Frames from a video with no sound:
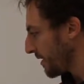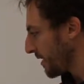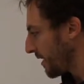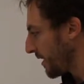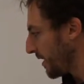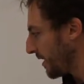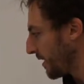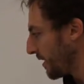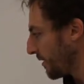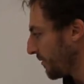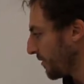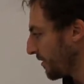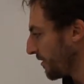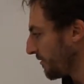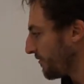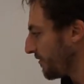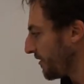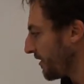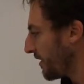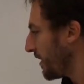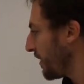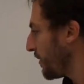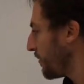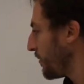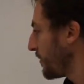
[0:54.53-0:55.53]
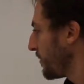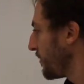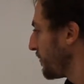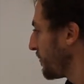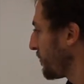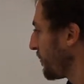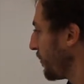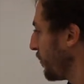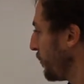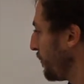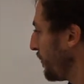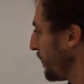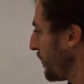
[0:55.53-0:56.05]
and I want to find out what the
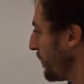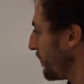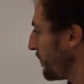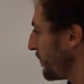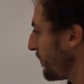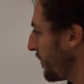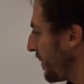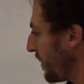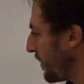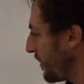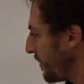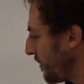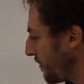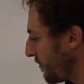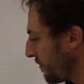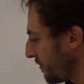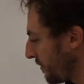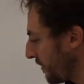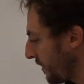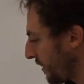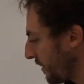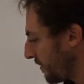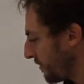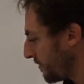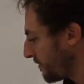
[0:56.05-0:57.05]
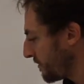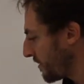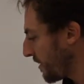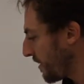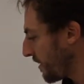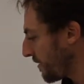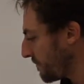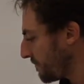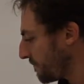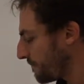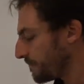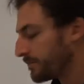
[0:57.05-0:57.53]
slope is at another later time.